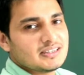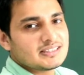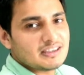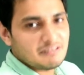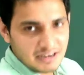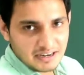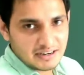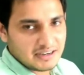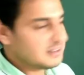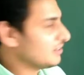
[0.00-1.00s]

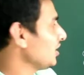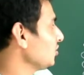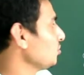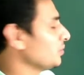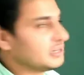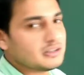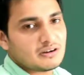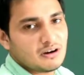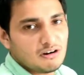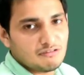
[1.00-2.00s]
700 nanometer
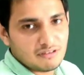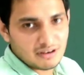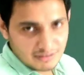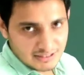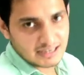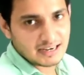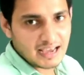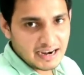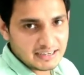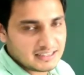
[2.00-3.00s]
of
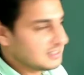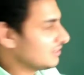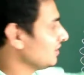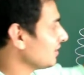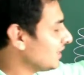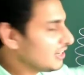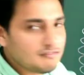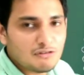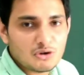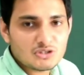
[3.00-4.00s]
sunlight, the rate
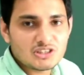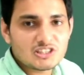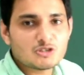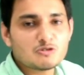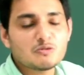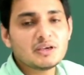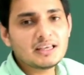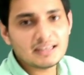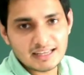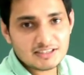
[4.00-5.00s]
of photosynthesis will be
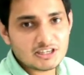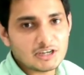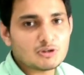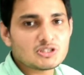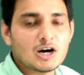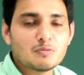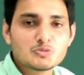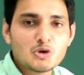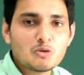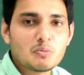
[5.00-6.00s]
less. It was
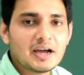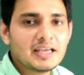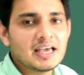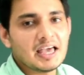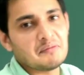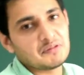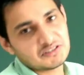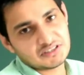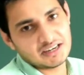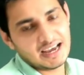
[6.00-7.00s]
observed by
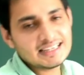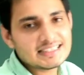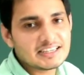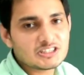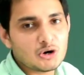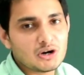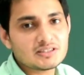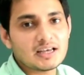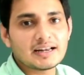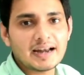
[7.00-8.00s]
Emerson. Hence, it is called
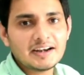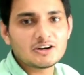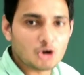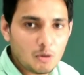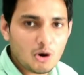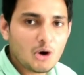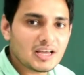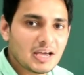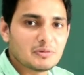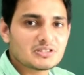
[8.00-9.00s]
as a red drop
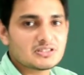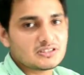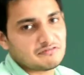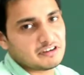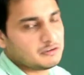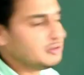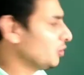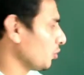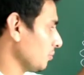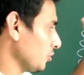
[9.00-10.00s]
or Emerson's effect. We
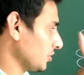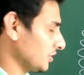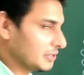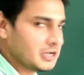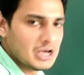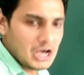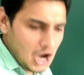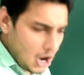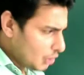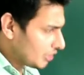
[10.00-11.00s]
know about it.
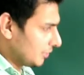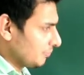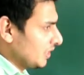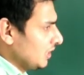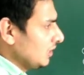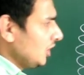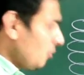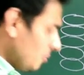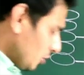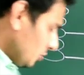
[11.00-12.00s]
Okay, now
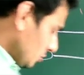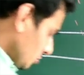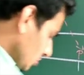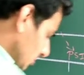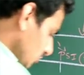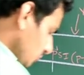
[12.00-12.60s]
I am going to give